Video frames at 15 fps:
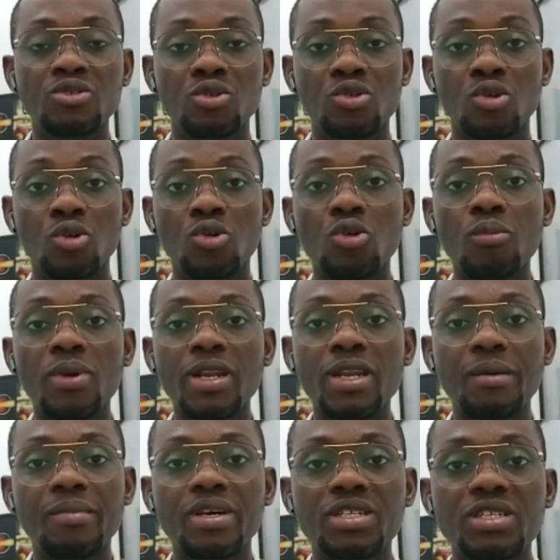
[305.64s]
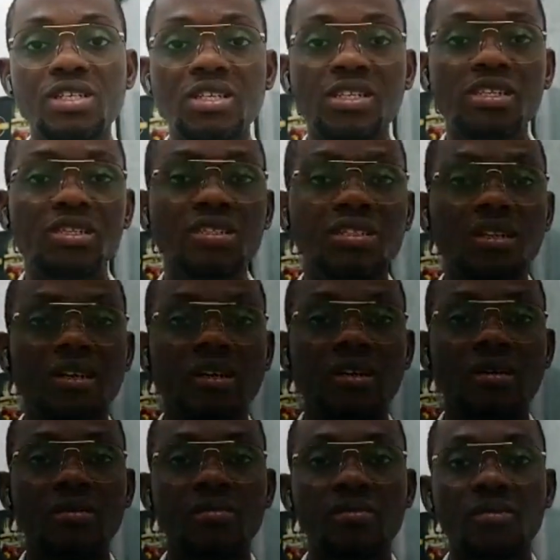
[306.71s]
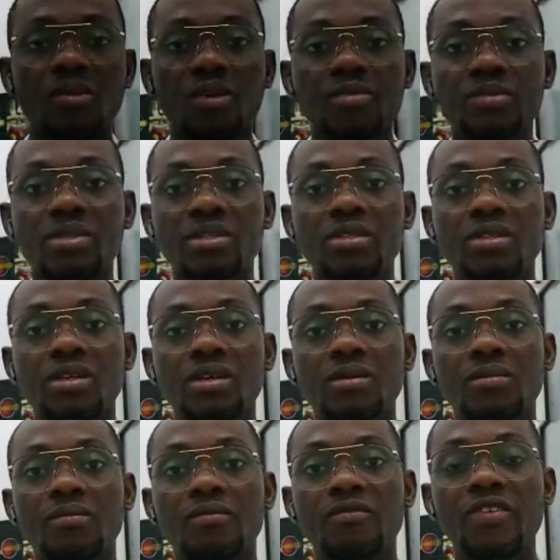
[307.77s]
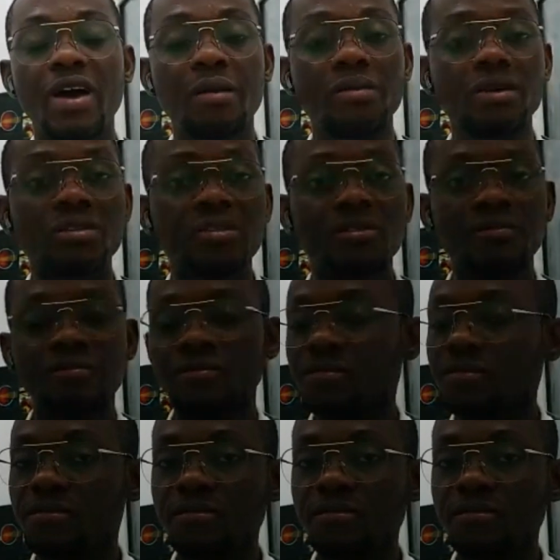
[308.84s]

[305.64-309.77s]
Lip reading: So glaucoma damaging these optic fibers